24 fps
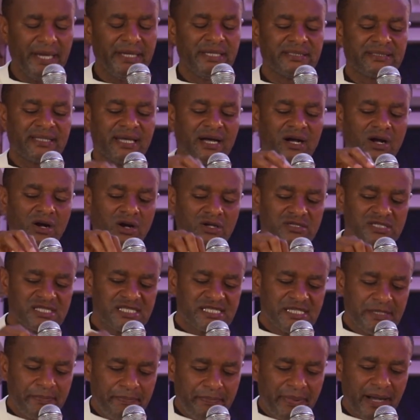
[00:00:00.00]
May he take us
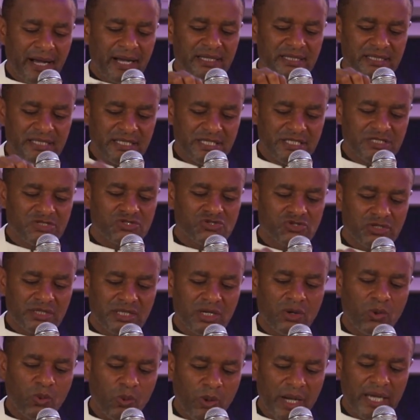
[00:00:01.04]
deeper into
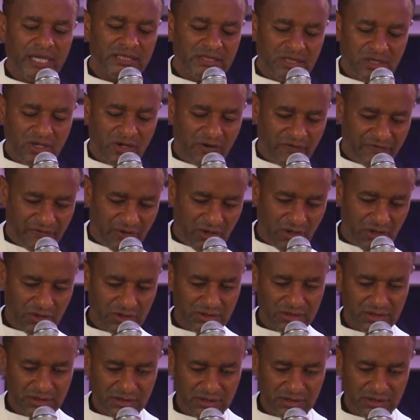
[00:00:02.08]
the word of God.